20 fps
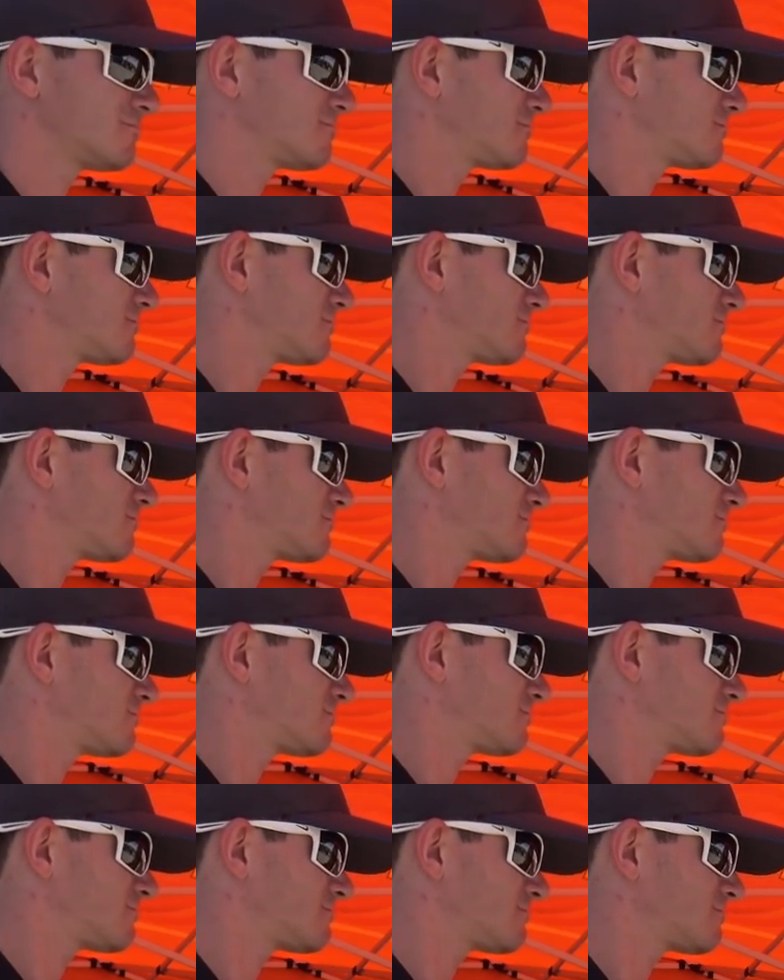
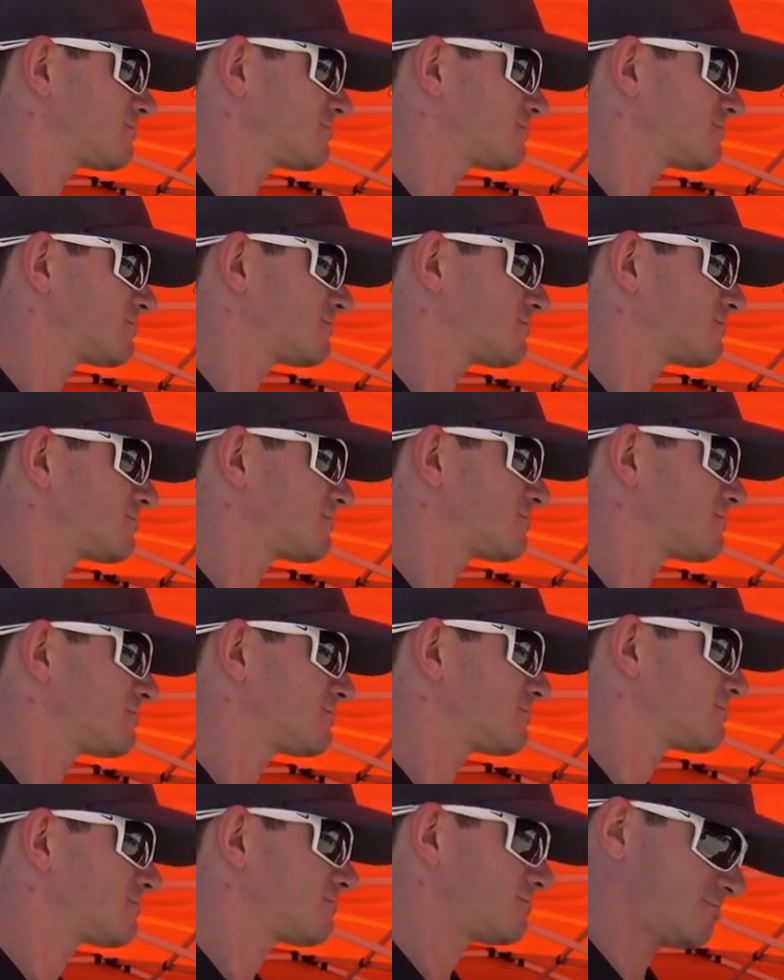
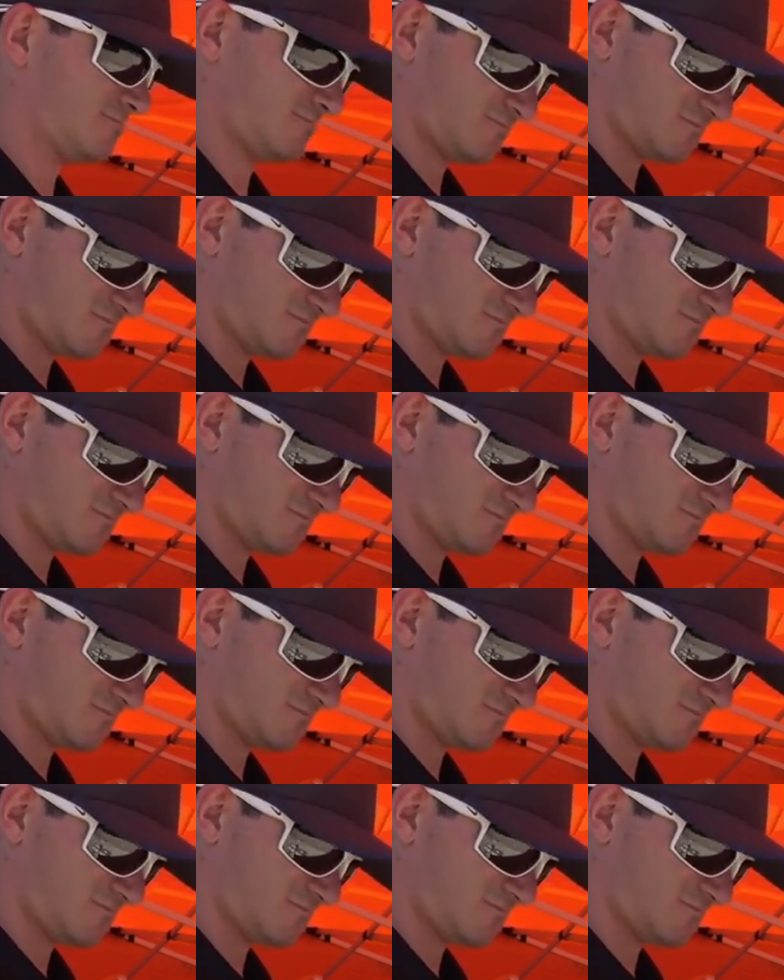(silent)